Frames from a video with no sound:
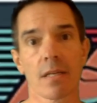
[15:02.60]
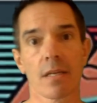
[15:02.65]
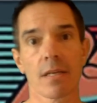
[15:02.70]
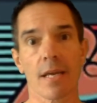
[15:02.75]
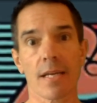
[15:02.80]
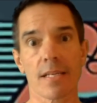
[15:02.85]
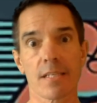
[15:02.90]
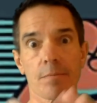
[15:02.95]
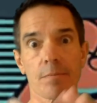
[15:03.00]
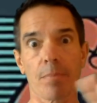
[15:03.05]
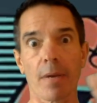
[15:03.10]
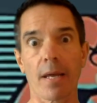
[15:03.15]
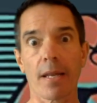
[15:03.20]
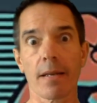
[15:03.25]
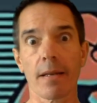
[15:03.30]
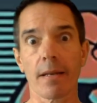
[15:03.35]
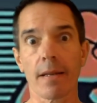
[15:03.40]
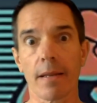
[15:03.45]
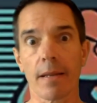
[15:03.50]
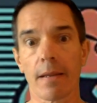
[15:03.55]

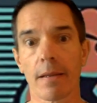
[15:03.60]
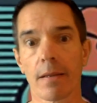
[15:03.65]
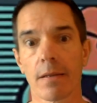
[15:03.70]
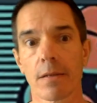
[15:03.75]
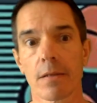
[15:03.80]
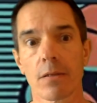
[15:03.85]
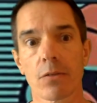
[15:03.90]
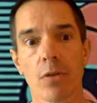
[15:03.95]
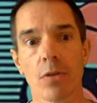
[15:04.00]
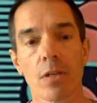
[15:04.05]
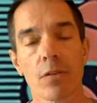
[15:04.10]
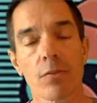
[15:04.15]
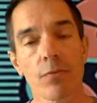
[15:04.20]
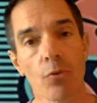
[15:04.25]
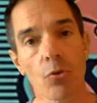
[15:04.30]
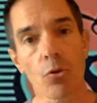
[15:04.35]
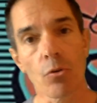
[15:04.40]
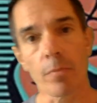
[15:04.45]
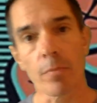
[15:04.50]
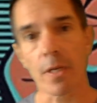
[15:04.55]
expanding,
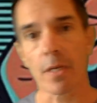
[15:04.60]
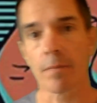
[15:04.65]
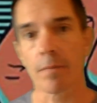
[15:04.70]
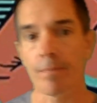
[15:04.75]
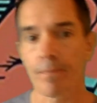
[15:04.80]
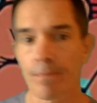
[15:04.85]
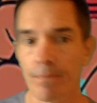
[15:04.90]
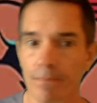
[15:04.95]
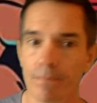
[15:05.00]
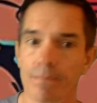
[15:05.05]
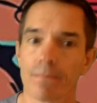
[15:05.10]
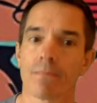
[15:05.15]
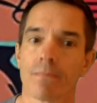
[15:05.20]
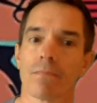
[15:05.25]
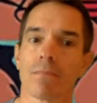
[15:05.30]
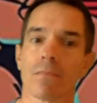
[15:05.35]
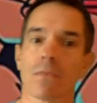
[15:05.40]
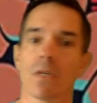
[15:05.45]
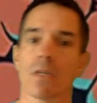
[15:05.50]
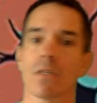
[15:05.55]
transforming,
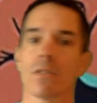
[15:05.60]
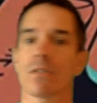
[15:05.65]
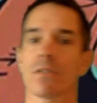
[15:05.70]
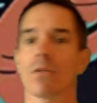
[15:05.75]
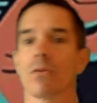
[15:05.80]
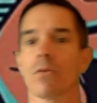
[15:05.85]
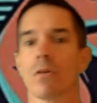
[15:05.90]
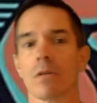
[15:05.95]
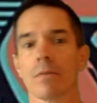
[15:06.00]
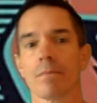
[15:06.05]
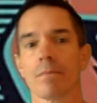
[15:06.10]
and so on?